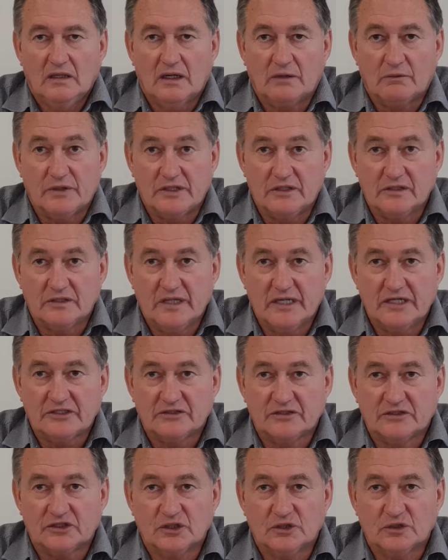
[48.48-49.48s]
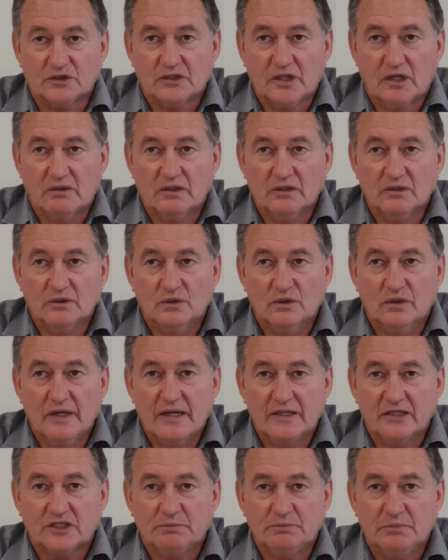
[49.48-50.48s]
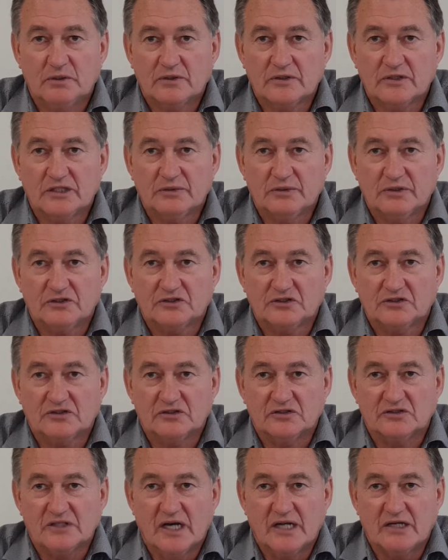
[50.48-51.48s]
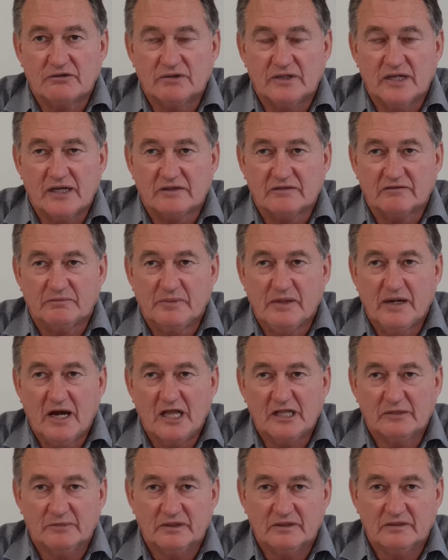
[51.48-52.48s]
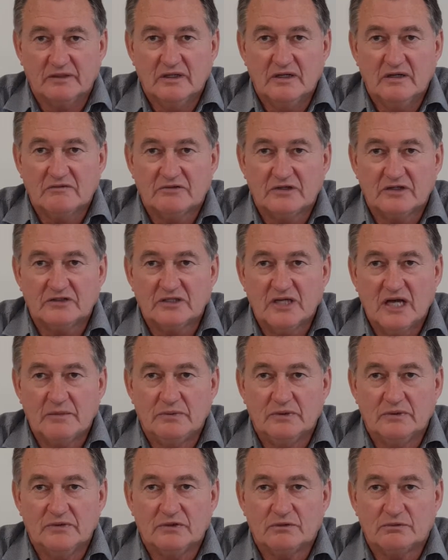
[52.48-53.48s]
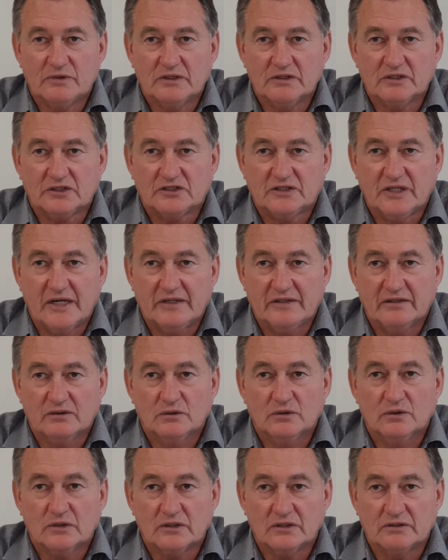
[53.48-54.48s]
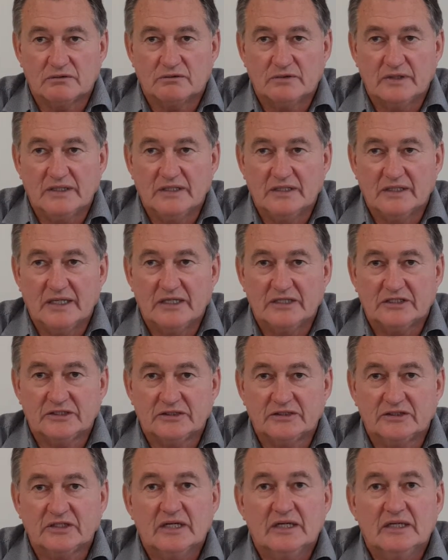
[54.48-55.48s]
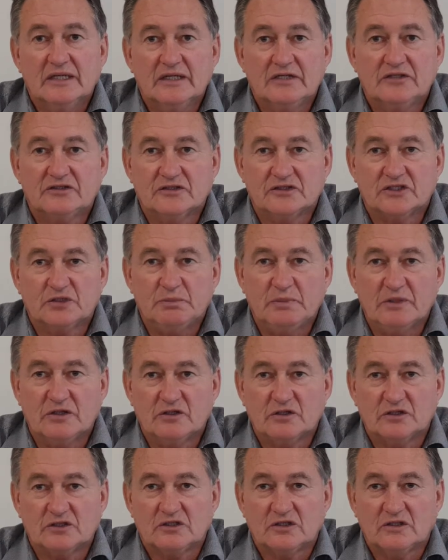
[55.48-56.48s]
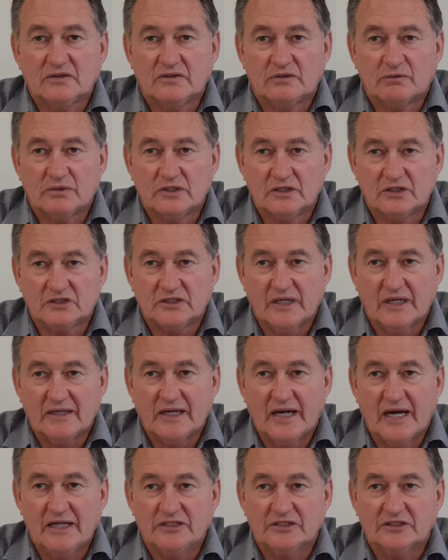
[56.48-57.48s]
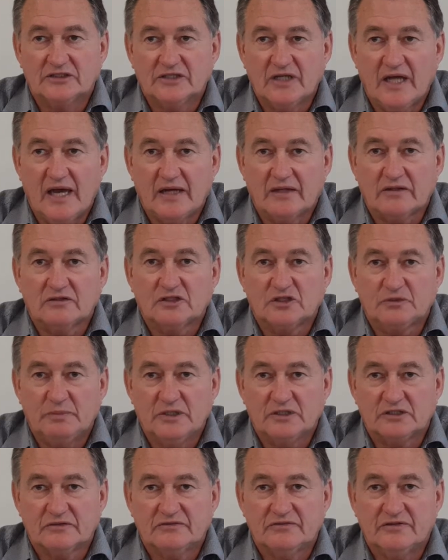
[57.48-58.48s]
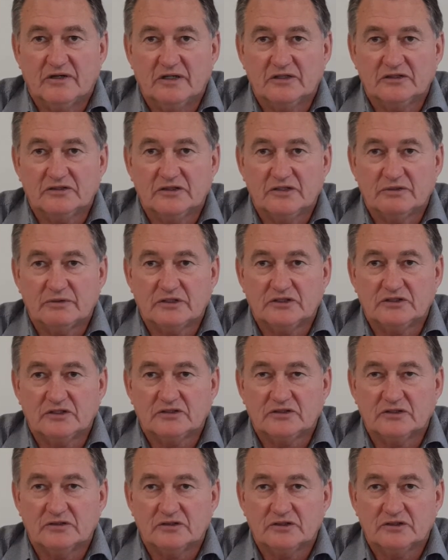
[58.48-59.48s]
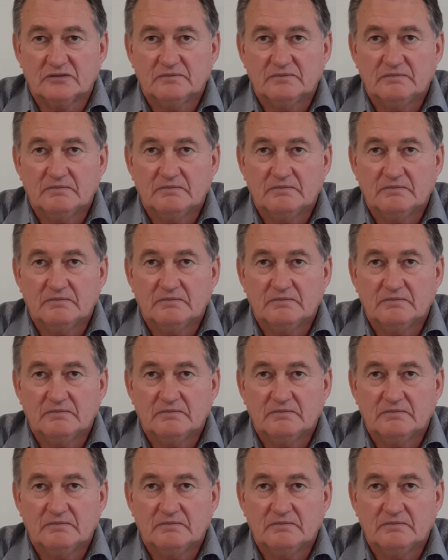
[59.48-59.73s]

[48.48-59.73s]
A regulation is also a law and is brought into existence under an Act of Parliament. For example, the Real Estate Audit Regulations exist because the Real Estate Agents Act specifies their existence.